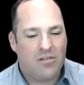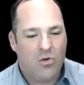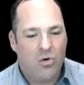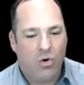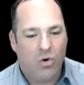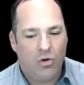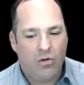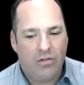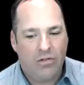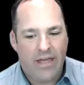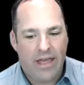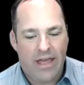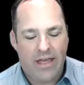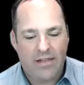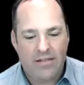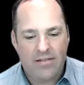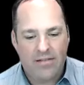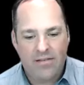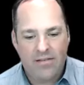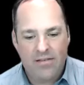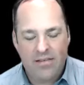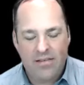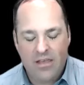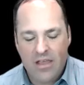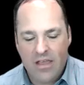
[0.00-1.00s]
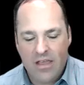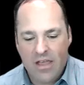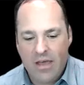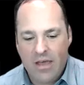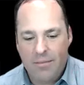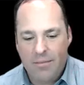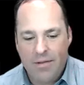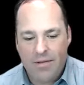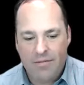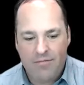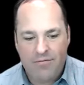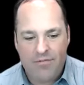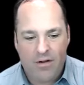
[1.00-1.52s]
cool that
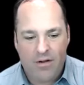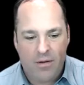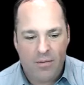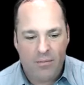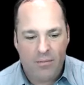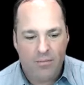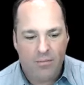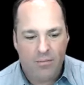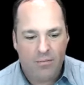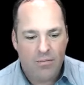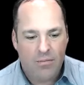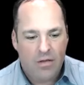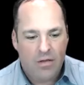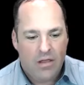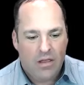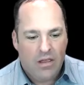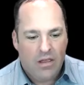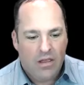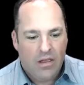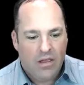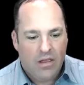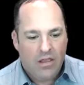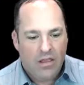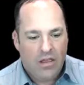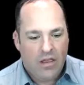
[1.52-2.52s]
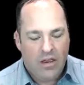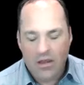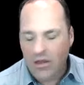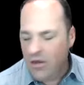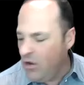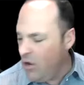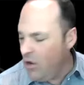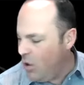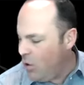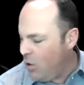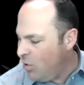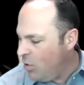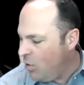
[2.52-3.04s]
coming from
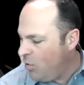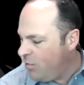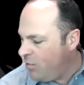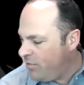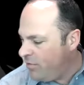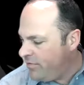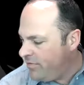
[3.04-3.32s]
no